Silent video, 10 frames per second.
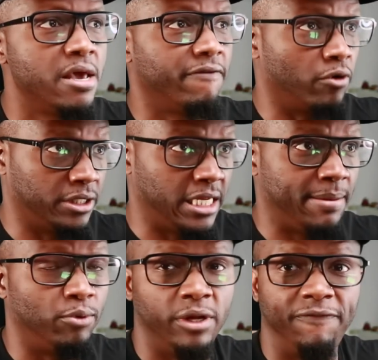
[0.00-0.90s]
for
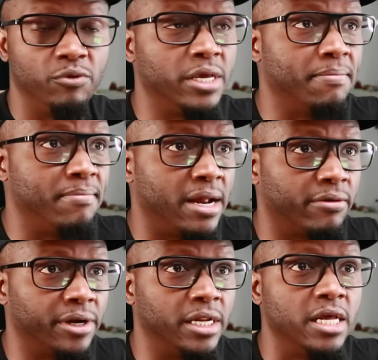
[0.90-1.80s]
example, if you get
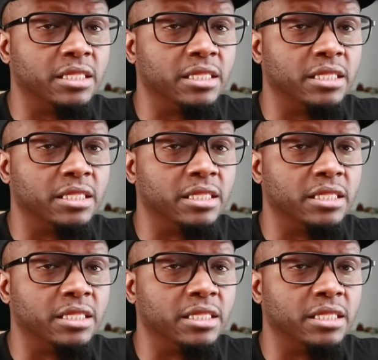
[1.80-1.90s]
married,